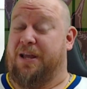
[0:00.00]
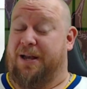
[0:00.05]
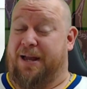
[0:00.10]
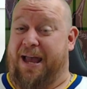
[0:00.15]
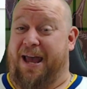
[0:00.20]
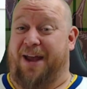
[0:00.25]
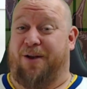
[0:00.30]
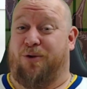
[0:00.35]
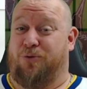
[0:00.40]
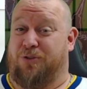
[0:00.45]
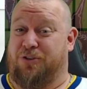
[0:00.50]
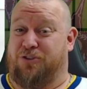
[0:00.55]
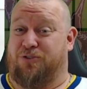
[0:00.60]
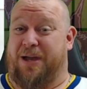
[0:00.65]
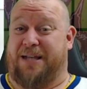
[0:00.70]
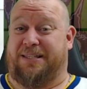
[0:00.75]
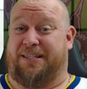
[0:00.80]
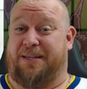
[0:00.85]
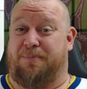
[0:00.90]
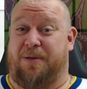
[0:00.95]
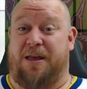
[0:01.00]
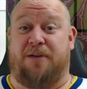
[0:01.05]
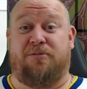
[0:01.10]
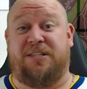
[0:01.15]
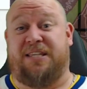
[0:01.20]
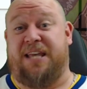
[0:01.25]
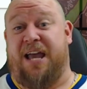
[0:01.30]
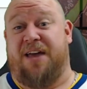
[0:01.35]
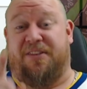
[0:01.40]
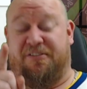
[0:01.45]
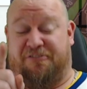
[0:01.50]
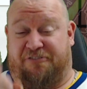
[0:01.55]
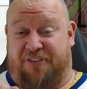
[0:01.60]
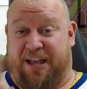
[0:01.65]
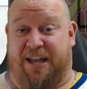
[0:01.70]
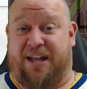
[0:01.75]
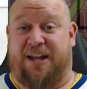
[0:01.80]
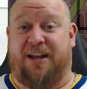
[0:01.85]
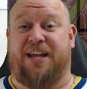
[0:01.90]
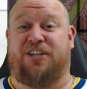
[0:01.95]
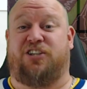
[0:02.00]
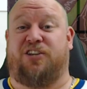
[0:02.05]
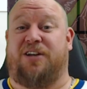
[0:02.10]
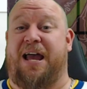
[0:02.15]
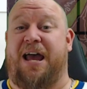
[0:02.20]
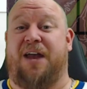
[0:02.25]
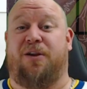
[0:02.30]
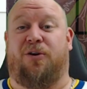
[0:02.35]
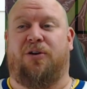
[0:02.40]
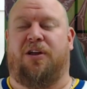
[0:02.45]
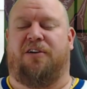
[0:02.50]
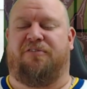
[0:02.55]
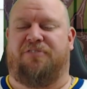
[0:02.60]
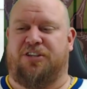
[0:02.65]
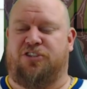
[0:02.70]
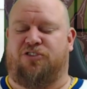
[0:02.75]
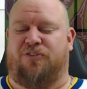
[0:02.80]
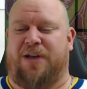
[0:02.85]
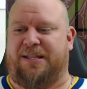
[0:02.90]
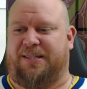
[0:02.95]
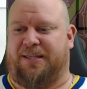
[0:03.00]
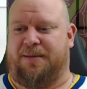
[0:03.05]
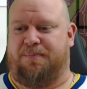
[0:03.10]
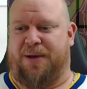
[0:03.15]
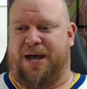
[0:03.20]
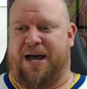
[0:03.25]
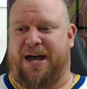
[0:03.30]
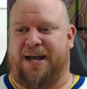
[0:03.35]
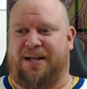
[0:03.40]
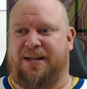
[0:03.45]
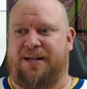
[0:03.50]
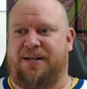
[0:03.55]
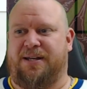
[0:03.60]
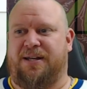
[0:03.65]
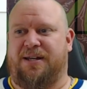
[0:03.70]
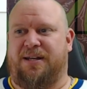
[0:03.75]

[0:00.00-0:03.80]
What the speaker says: I had all the Jurassic, but that was the other figure collection I had all of, the Jurassic Park